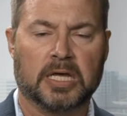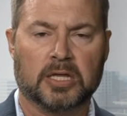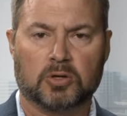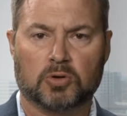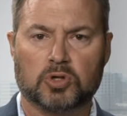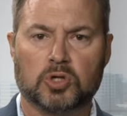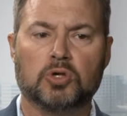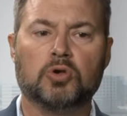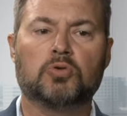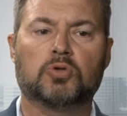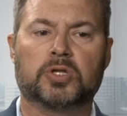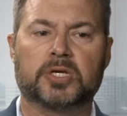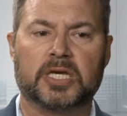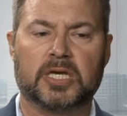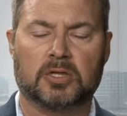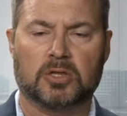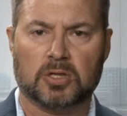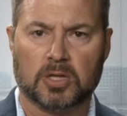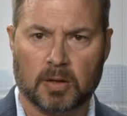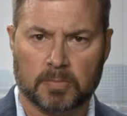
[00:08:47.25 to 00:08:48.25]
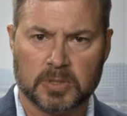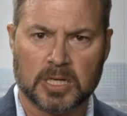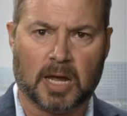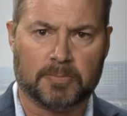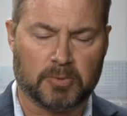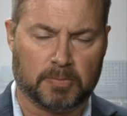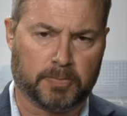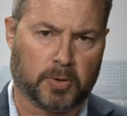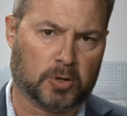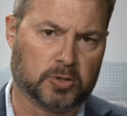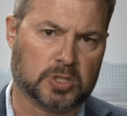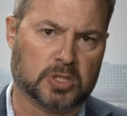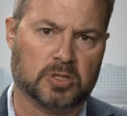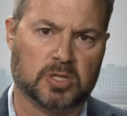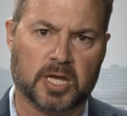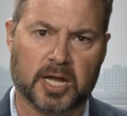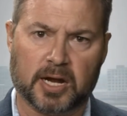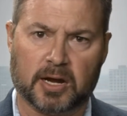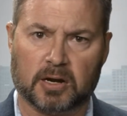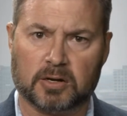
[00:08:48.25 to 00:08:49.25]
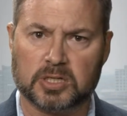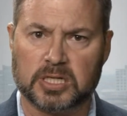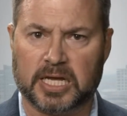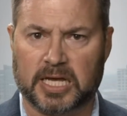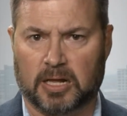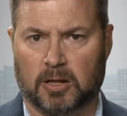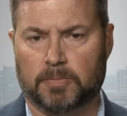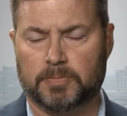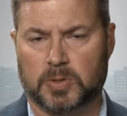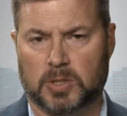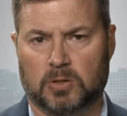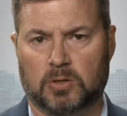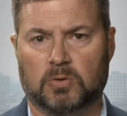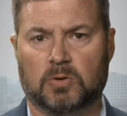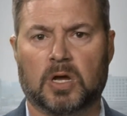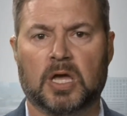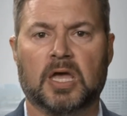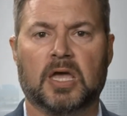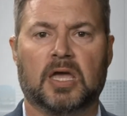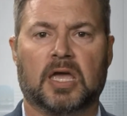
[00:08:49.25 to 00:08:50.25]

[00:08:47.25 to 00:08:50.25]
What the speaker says: There's usually some type of person there to help you,